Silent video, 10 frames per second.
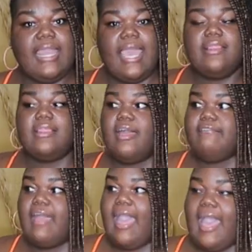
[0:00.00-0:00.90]
And I
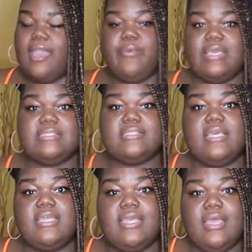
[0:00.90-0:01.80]
love a
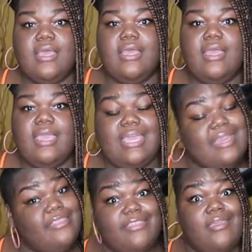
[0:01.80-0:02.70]
high-waisted
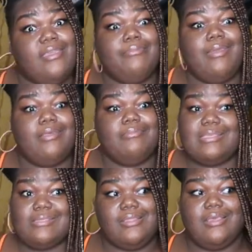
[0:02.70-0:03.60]
anything
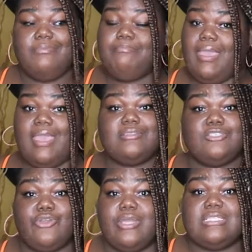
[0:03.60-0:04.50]
basically.
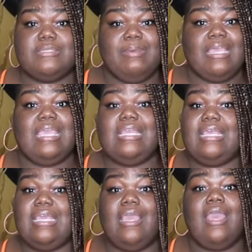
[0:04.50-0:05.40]
Pants, shorts,
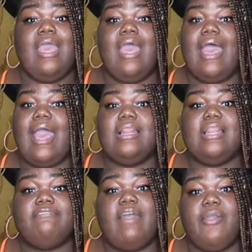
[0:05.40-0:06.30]
bikini. I
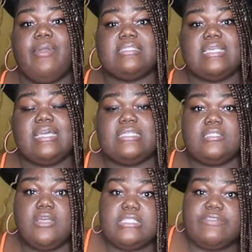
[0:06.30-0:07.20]
love high-waisted
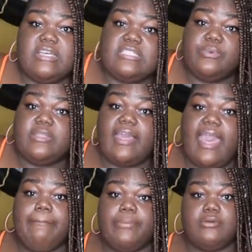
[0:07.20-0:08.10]
because those of us with
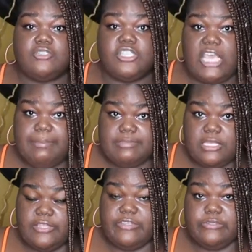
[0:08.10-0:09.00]
apple shapes,
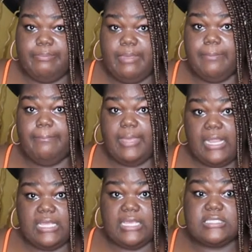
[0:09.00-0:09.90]
those of us with big
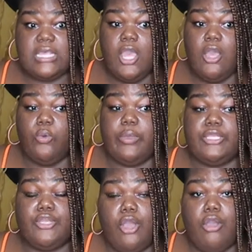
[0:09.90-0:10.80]
bellies,
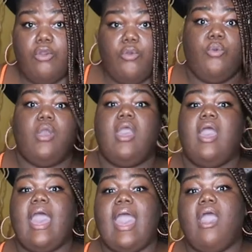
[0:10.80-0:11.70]
we know
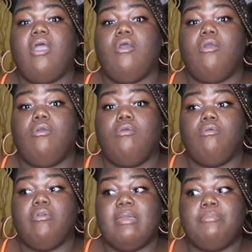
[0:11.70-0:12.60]
how
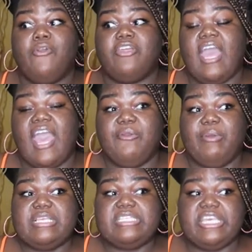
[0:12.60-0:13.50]
important high
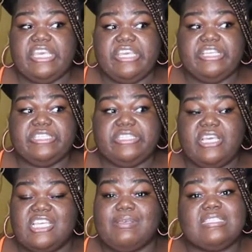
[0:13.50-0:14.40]
waist is.
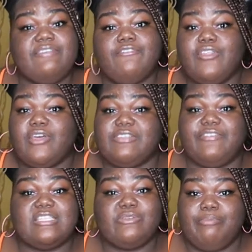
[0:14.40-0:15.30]
Especially for those
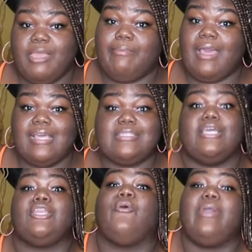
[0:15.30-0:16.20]
of us with big bellies
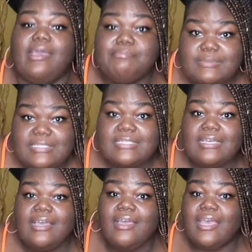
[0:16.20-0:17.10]
and no hips,
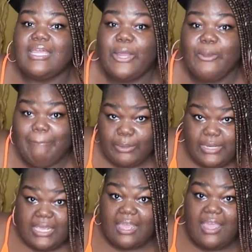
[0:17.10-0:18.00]
no
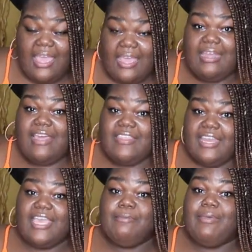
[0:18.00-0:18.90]
booty, nothing
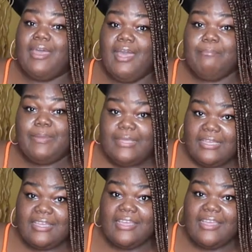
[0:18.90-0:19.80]
to keep it up,
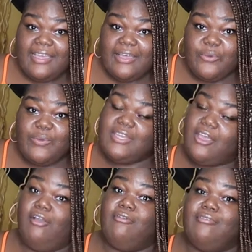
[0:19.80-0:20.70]
we
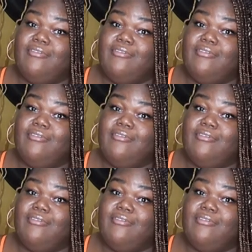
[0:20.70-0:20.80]
know.